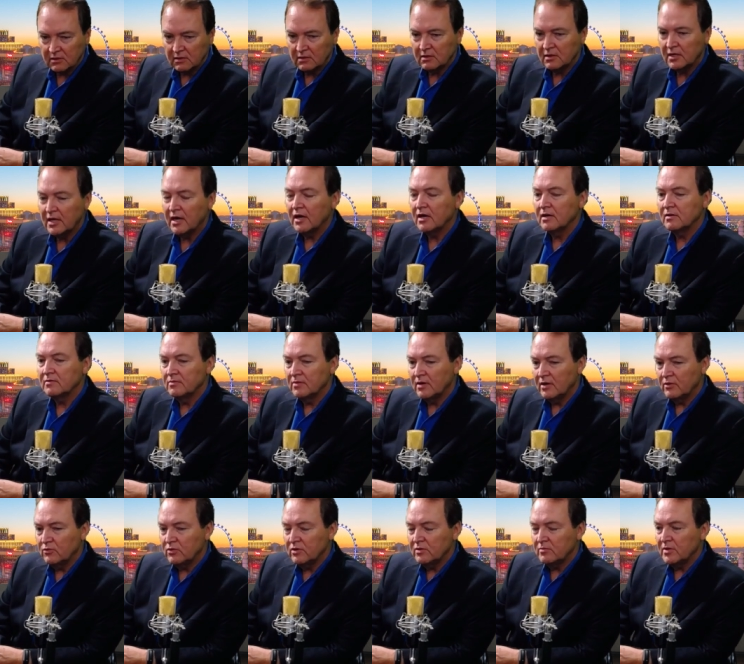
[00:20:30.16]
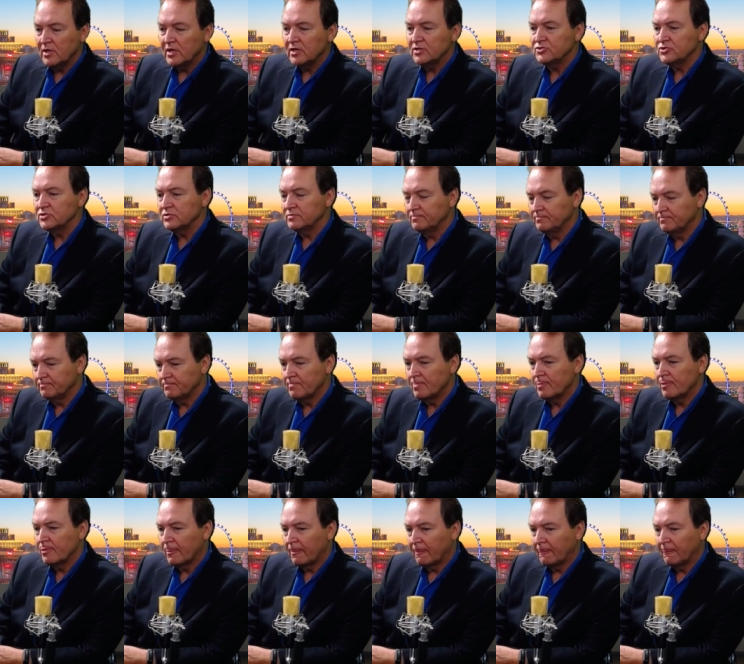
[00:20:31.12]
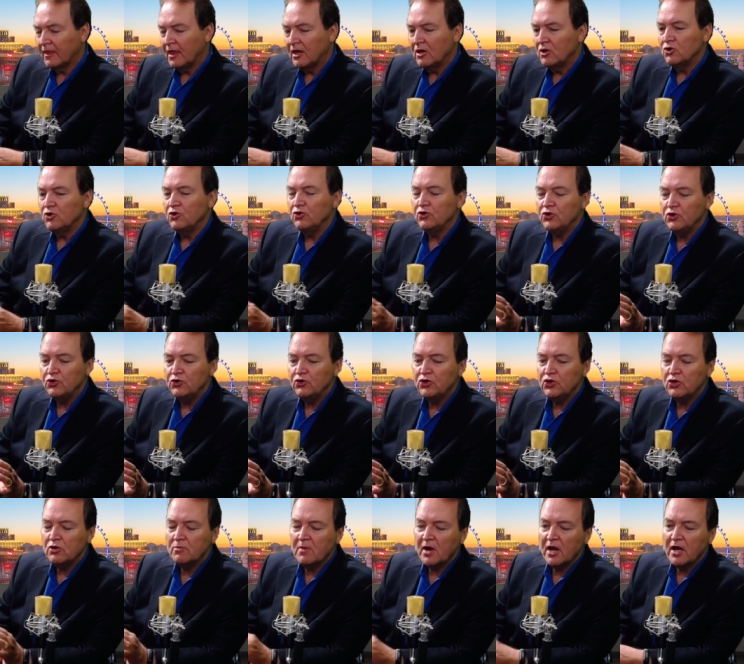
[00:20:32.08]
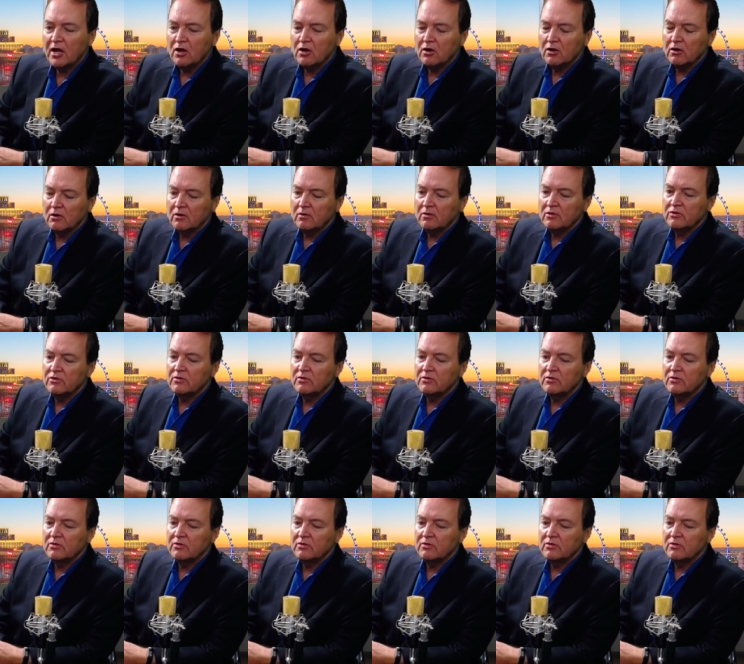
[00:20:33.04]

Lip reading: Yeah, I would imagine. Who do you admire